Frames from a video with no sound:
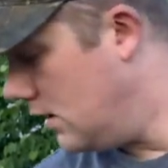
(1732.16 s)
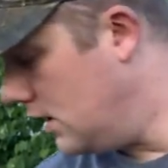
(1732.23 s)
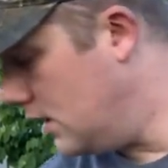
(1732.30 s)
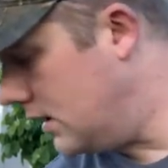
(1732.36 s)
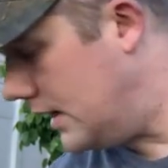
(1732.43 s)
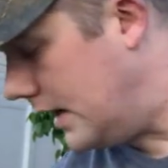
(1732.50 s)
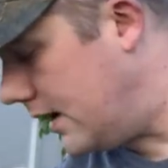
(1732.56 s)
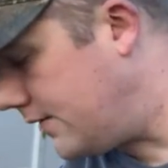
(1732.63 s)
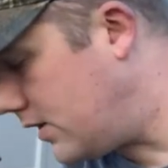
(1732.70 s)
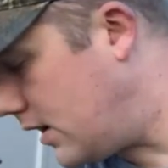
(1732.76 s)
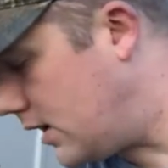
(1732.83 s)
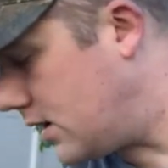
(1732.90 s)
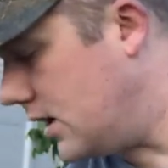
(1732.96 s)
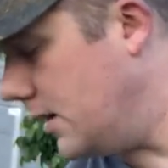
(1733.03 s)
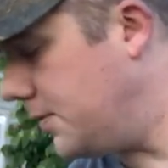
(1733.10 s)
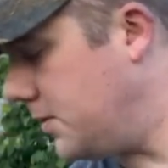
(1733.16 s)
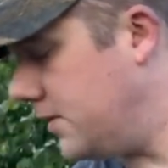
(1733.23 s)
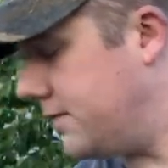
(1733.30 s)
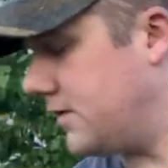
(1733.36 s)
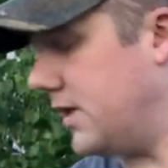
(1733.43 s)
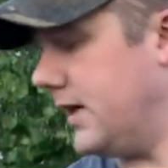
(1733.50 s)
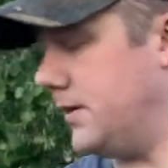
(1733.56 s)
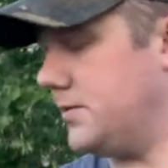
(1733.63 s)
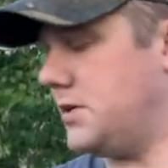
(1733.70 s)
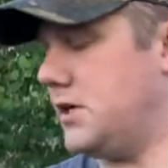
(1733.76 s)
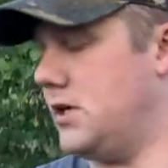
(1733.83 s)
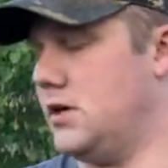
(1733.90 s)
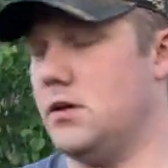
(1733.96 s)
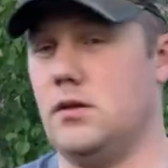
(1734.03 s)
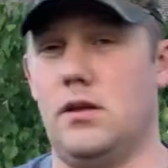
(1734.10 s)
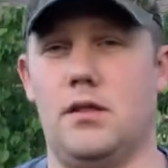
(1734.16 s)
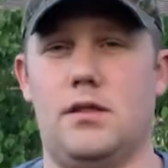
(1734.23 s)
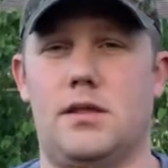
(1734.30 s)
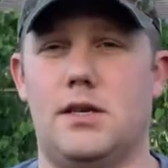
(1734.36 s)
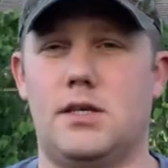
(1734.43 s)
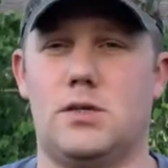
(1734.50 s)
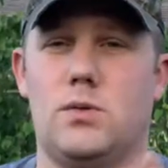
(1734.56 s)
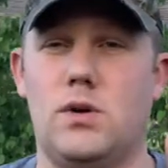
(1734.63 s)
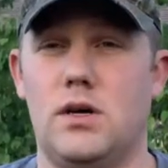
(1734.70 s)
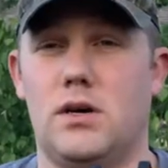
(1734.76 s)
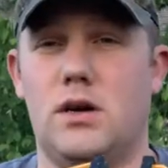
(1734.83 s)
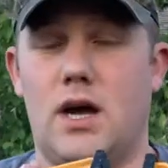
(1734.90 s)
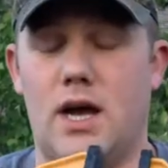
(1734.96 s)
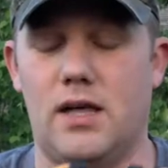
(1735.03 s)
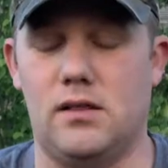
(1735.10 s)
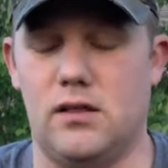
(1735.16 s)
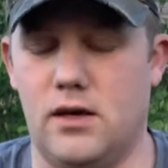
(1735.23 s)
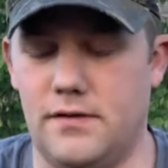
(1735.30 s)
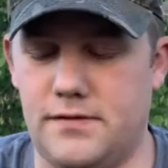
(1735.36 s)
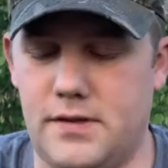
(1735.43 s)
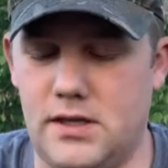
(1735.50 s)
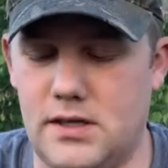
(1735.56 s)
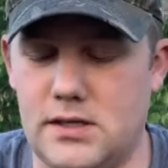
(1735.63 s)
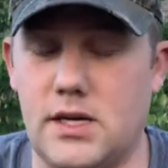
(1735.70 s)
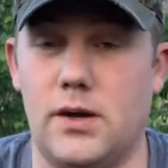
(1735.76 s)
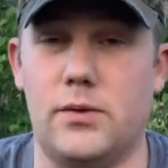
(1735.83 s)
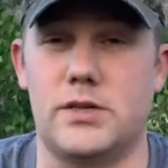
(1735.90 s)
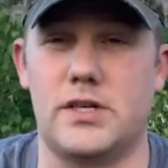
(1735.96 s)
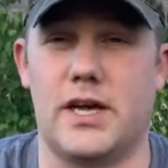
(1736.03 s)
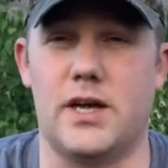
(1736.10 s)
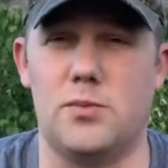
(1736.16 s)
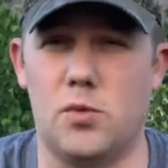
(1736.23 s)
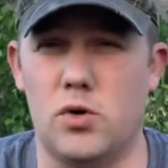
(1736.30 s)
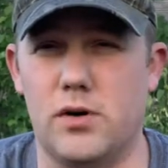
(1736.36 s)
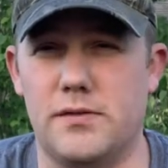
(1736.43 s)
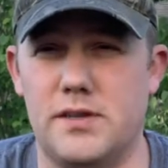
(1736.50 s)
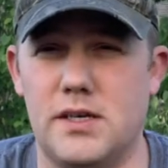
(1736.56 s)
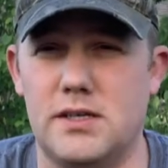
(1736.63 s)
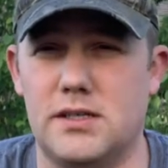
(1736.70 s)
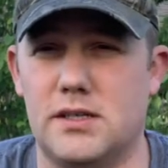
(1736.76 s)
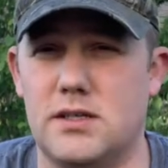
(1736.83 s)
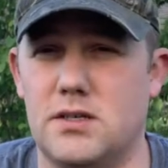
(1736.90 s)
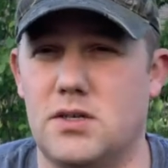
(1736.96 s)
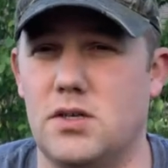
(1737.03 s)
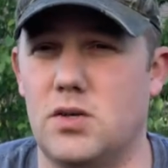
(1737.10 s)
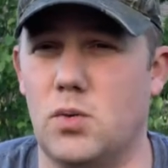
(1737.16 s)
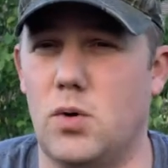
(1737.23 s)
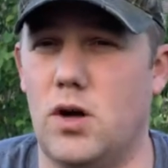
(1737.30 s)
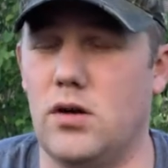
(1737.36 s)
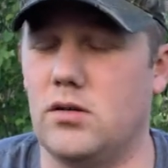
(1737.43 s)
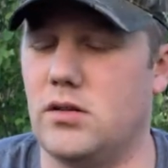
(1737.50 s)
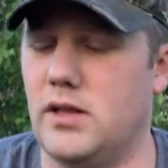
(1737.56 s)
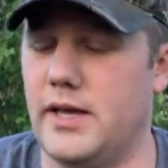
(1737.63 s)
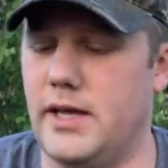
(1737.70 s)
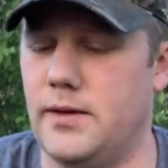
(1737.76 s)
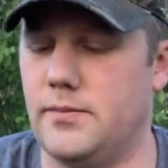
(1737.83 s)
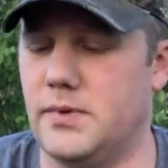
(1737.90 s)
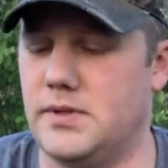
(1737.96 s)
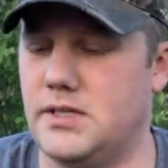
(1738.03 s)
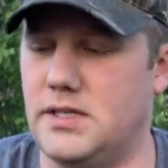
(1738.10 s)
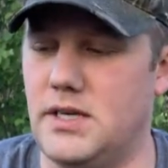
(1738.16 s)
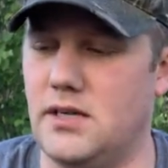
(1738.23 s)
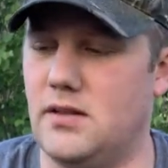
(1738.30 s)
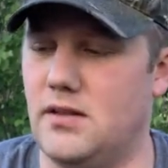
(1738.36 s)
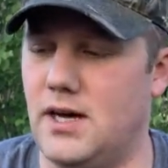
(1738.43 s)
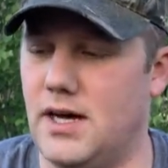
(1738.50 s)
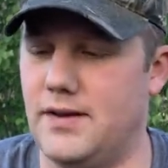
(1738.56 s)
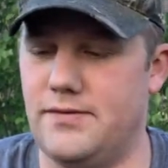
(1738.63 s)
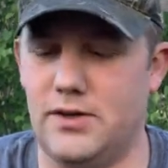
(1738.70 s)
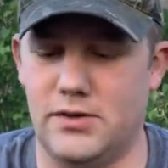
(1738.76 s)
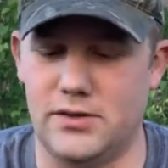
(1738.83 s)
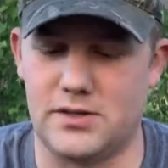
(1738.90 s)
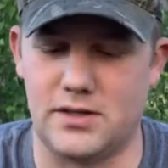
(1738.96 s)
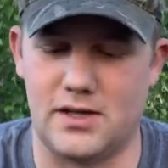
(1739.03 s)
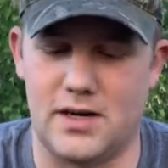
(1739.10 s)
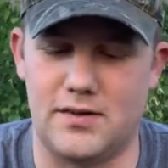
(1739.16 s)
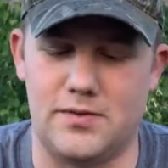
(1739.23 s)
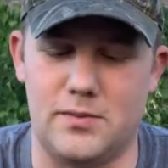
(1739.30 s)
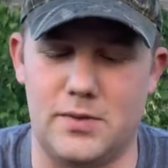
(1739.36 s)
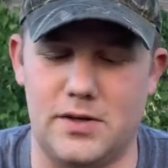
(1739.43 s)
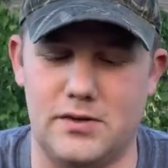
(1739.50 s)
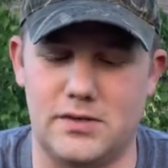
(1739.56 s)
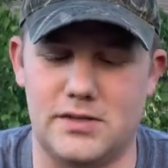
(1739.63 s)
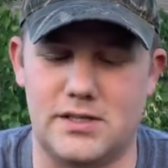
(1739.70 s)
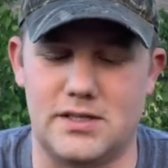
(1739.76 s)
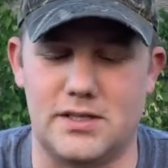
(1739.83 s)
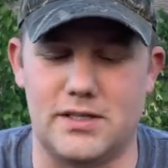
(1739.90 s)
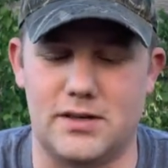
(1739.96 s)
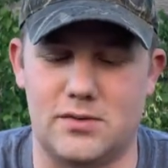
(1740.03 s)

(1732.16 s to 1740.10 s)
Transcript: And now I've got a couple of clamps here. This one, I love these. I wish I had more of these. This is a DeWalt clamp. It's seen a lot of use, a lot of abuse. It's a little